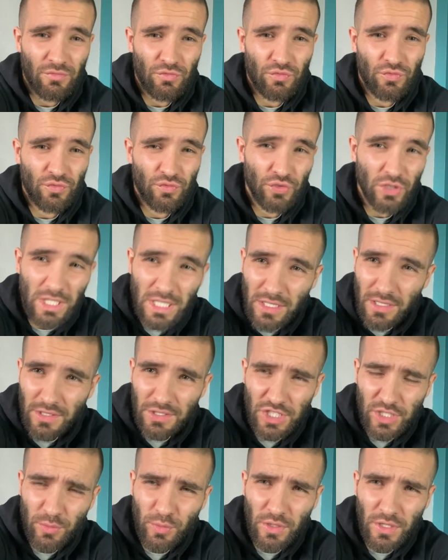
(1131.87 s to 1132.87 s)
really hard
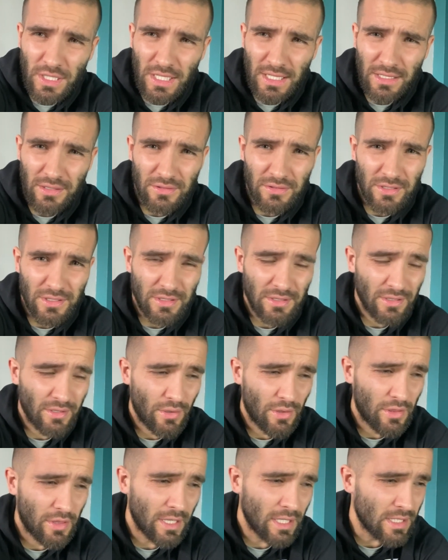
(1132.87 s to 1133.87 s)
gym workouts.
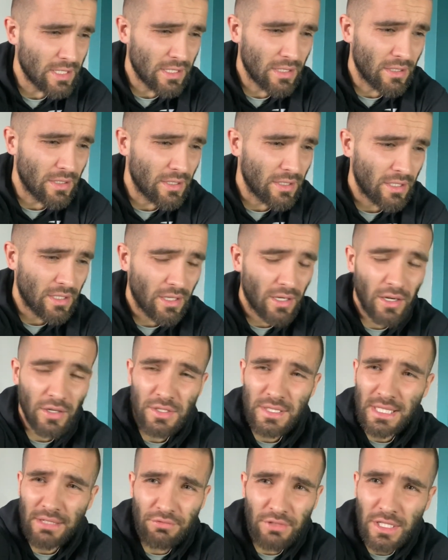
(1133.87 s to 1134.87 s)
Things like, I used
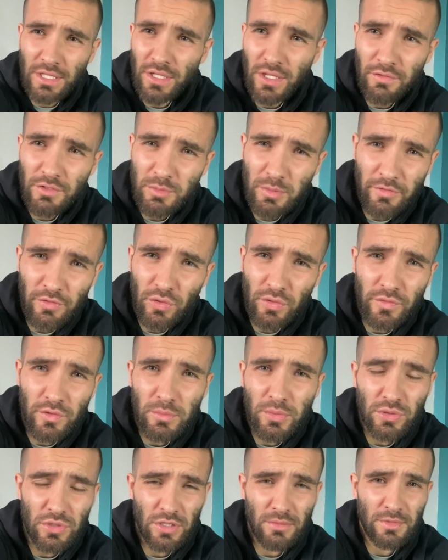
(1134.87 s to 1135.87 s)
to get really nervous before
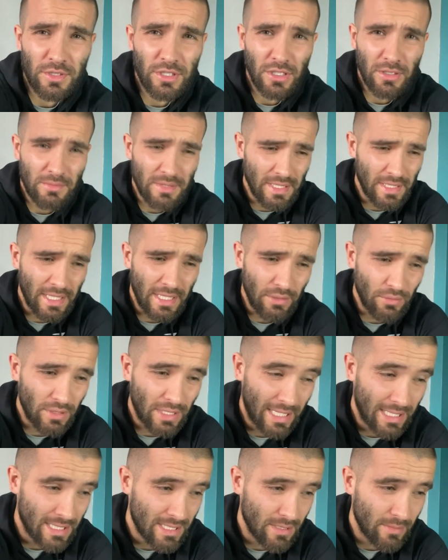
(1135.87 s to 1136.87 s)
football sometimes, and then it would
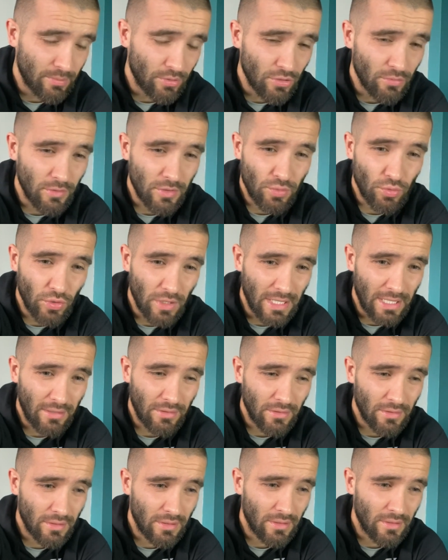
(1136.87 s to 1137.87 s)
get to the point where I was walking
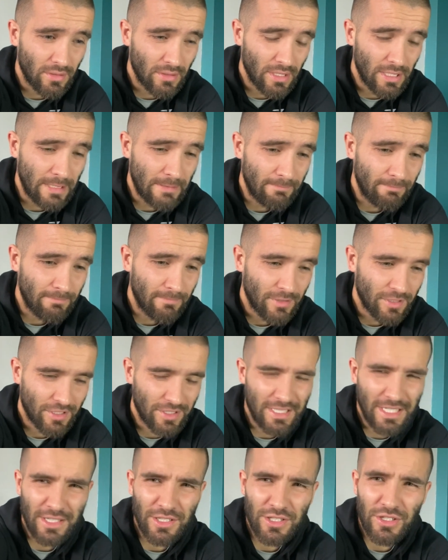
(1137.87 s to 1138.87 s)
out the, I was going to
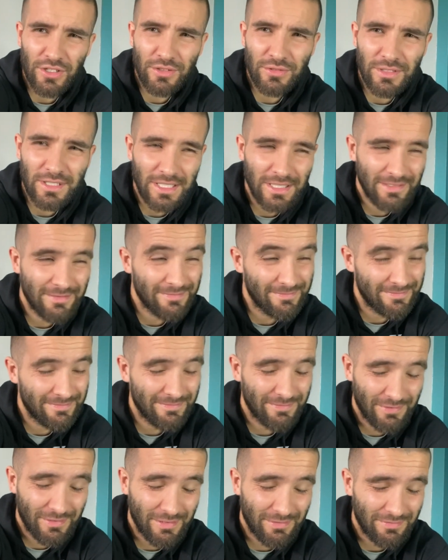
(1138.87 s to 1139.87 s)
say the tunnel then,
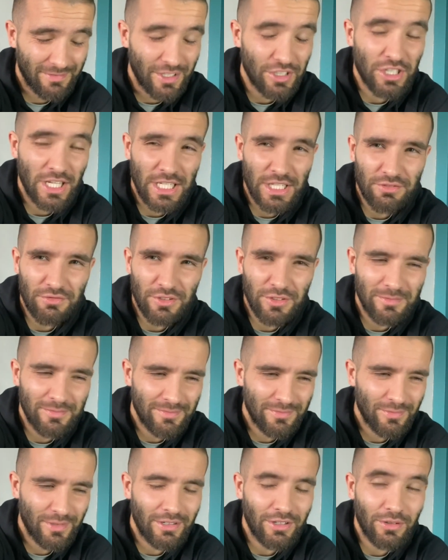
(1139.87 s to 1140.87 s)
the changing room.
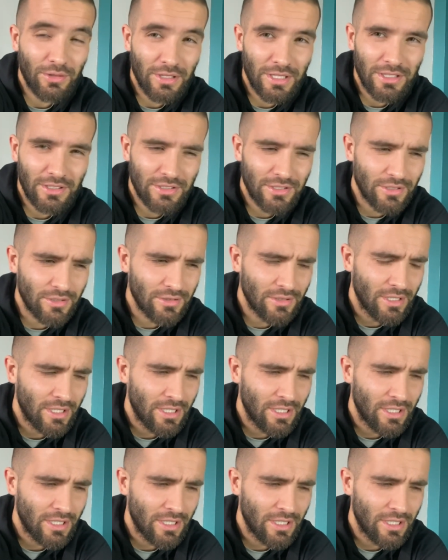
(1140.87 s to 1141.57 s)
We haven't quite got a tunnel.